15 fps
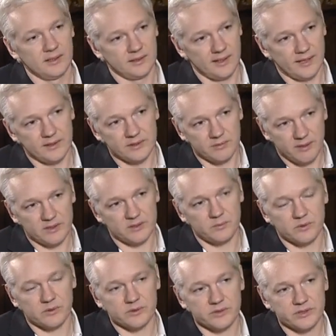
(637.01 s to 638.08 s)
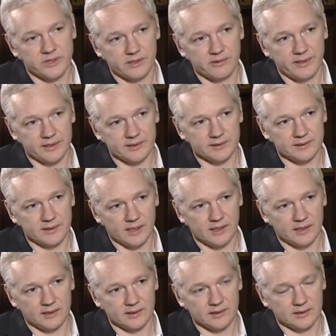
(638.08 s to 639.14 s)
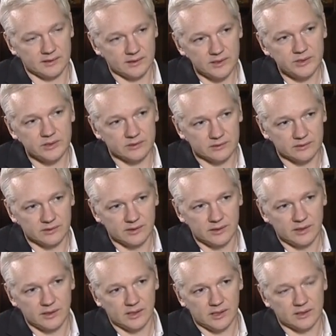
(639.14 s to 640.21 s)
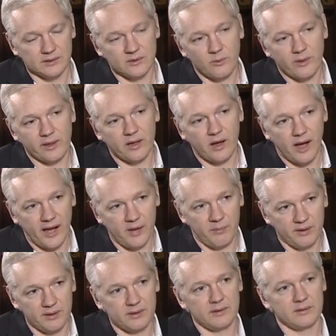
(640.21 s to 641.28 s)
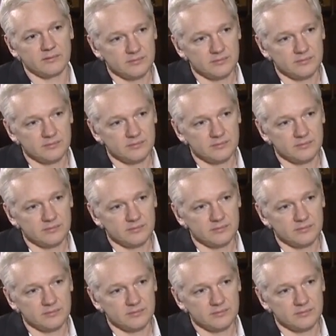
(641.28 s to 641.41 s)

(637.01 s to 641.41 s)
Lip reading: that is a much more serious condition than the one that I'm in.